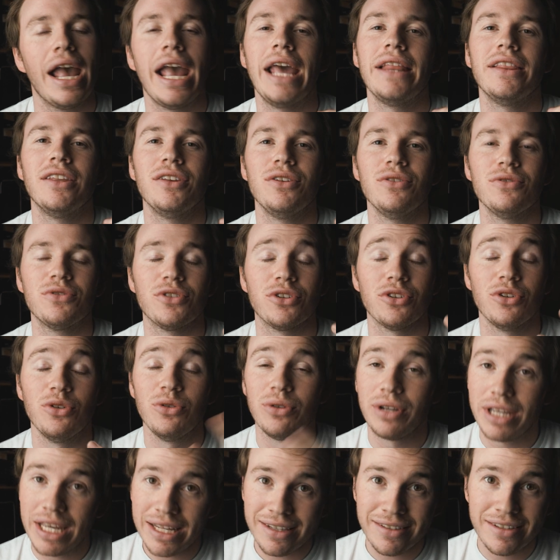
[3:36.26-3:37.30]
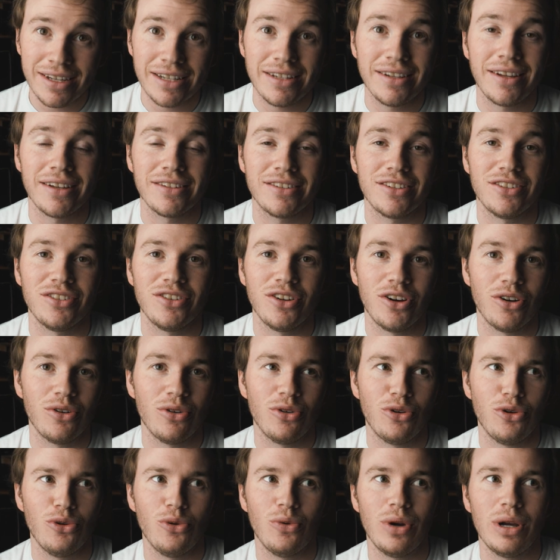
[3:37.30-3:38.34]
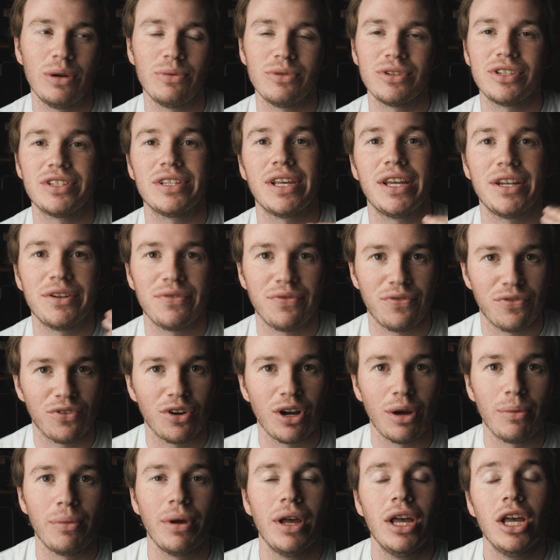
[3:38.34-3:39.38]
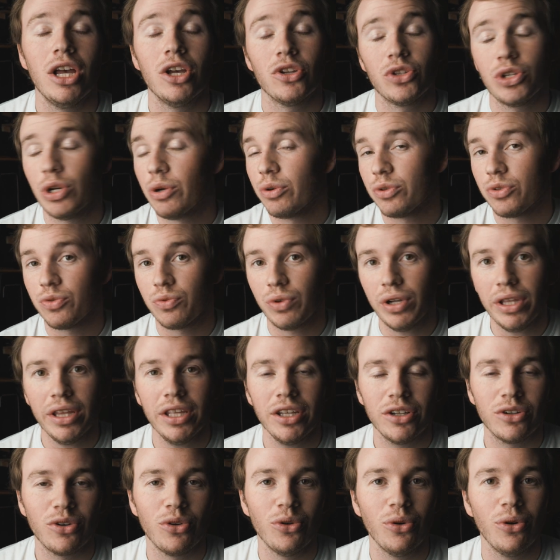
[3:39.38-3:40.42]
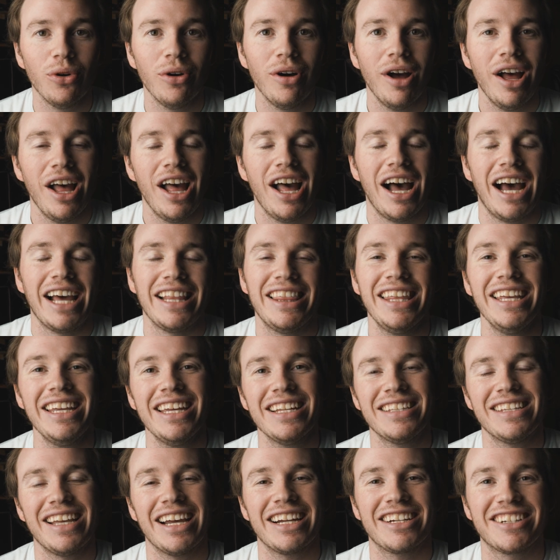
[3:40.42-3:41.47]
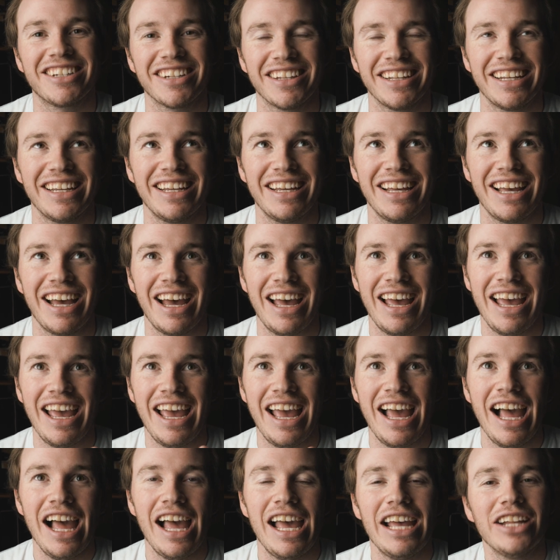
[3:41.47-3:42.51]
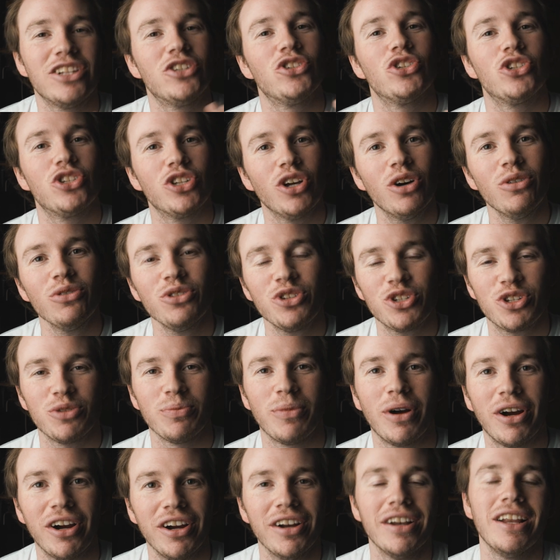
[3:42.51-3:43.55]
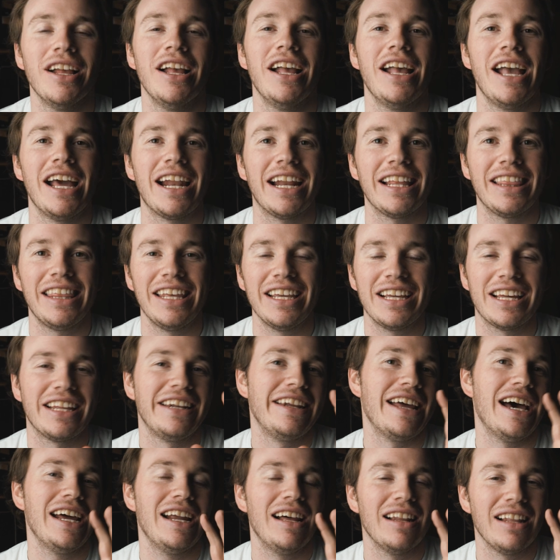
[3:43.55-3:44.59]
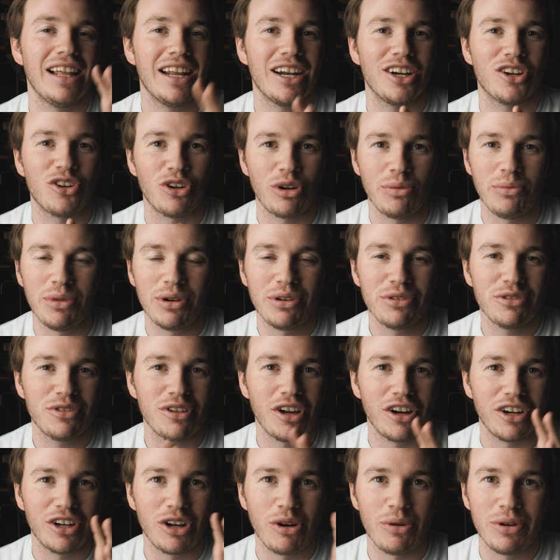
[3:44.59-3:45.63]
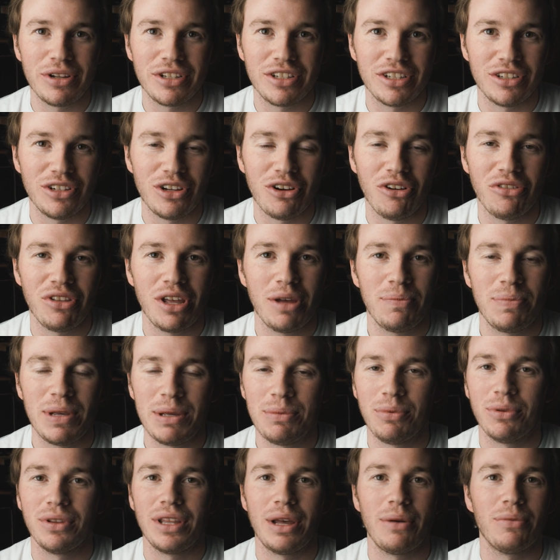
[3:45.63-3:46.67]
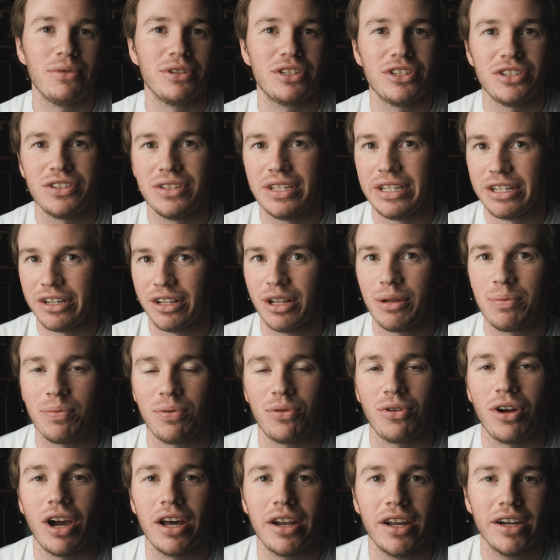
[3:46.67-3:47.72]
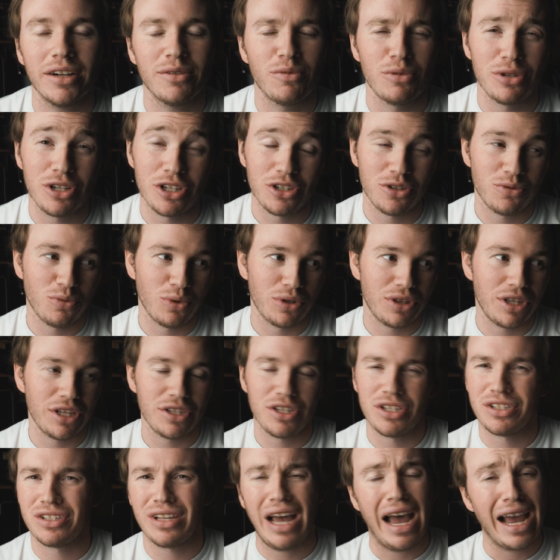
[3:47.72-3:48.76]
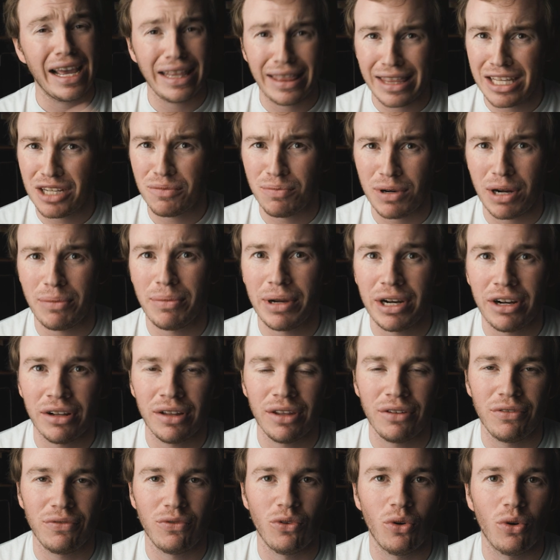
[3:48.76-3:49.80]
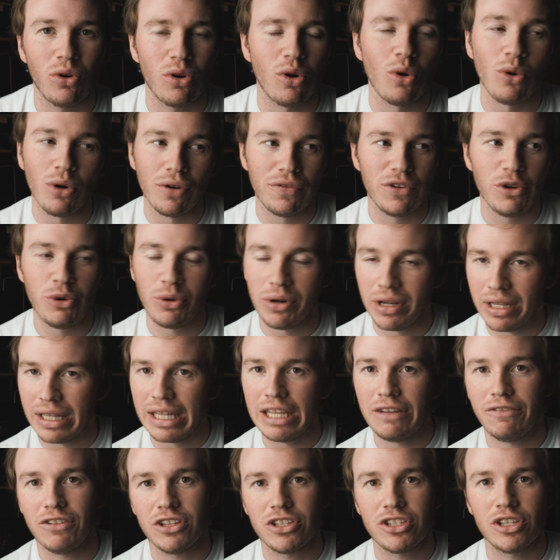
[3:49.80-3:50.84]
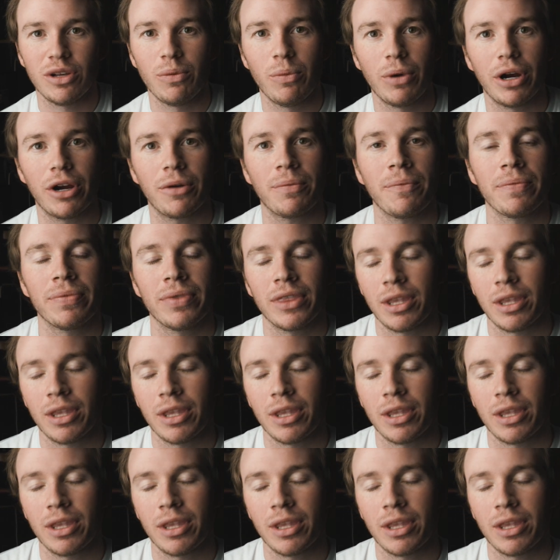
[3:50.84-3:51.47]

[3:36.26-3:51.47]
and the user who gets it doesn't know who it was sent from. So it's really cool. I think it's actually it's so smart and i think not a lot of criminals are going to know that people that would steal a product which is what this is i think primarily for or if you were to leave it somewhere